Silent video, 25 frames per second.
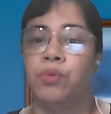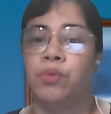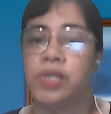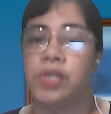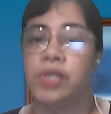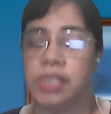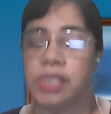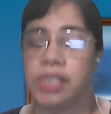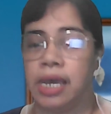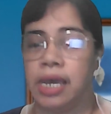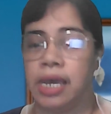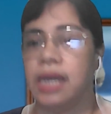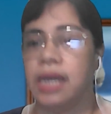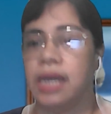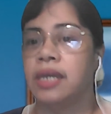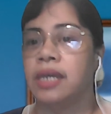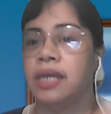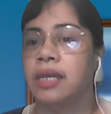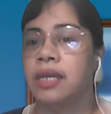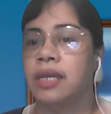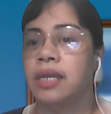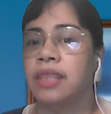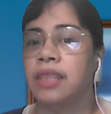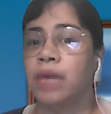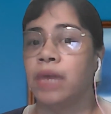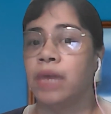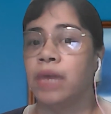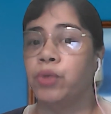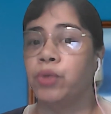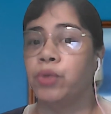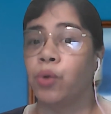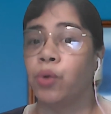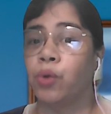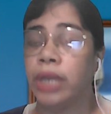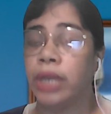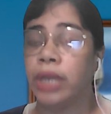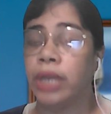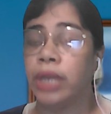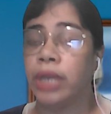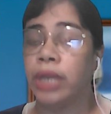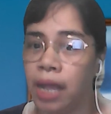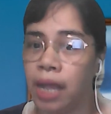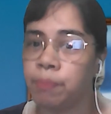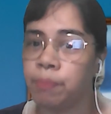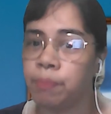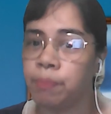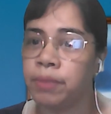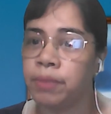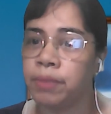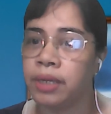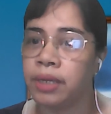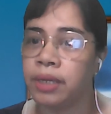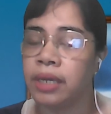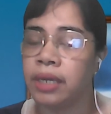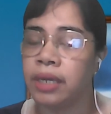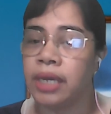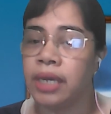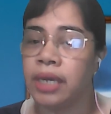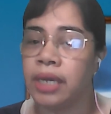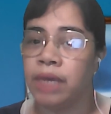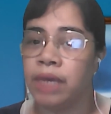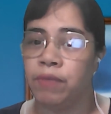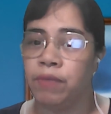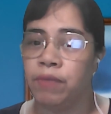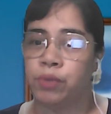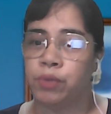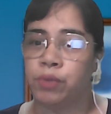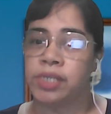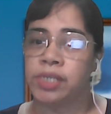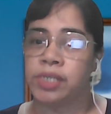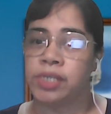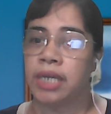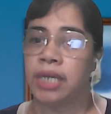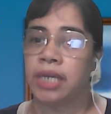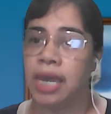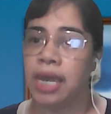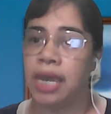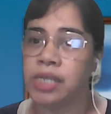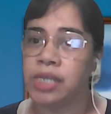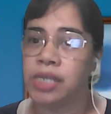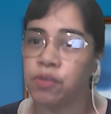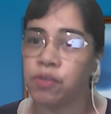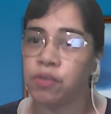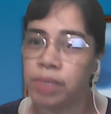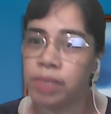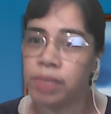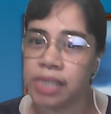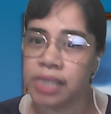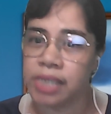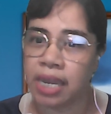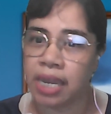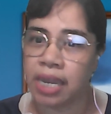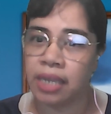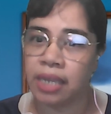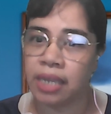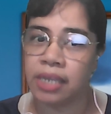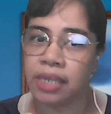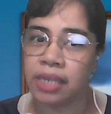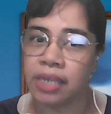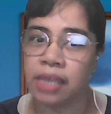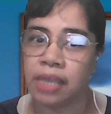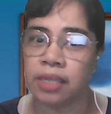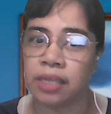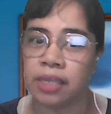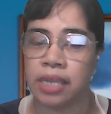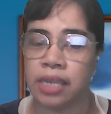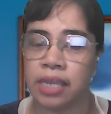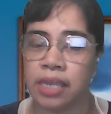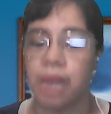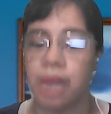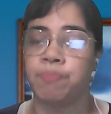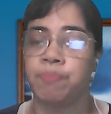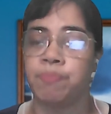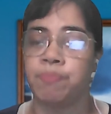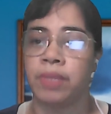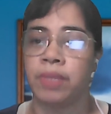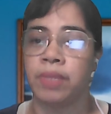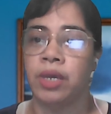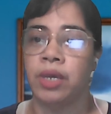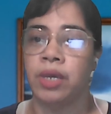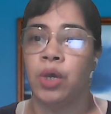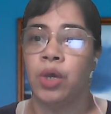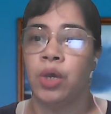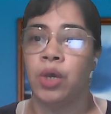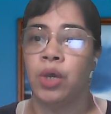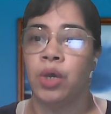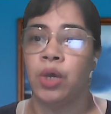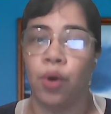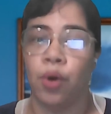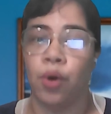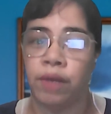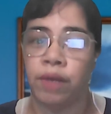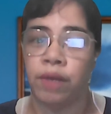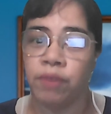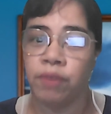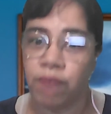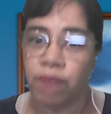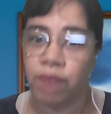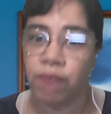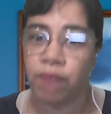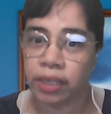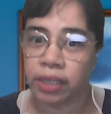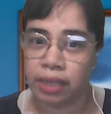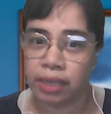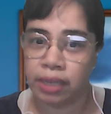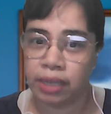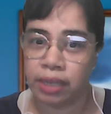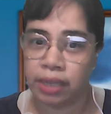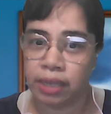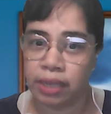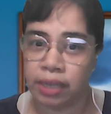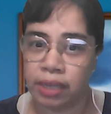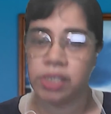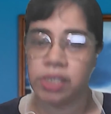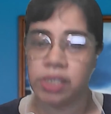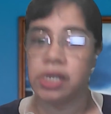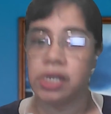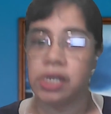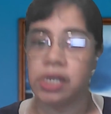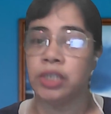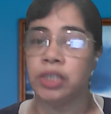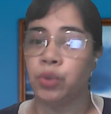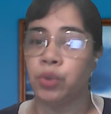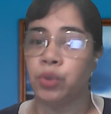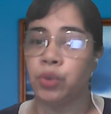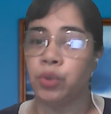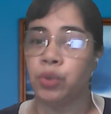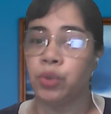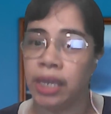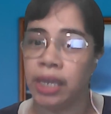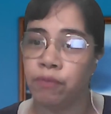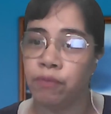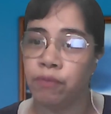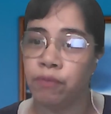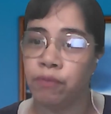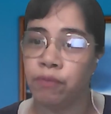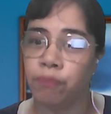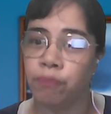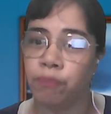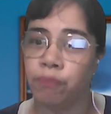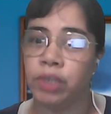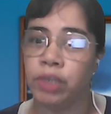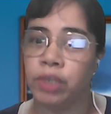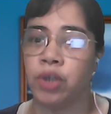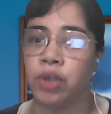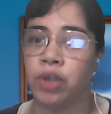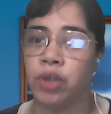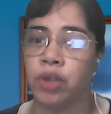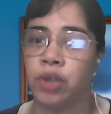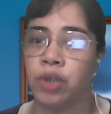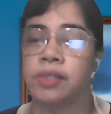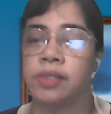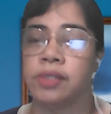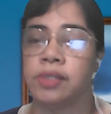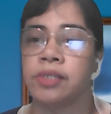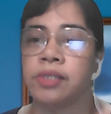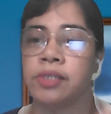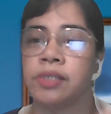would say they would only help if it was a case of mistaken identity or if the victim was not really involved with drugs.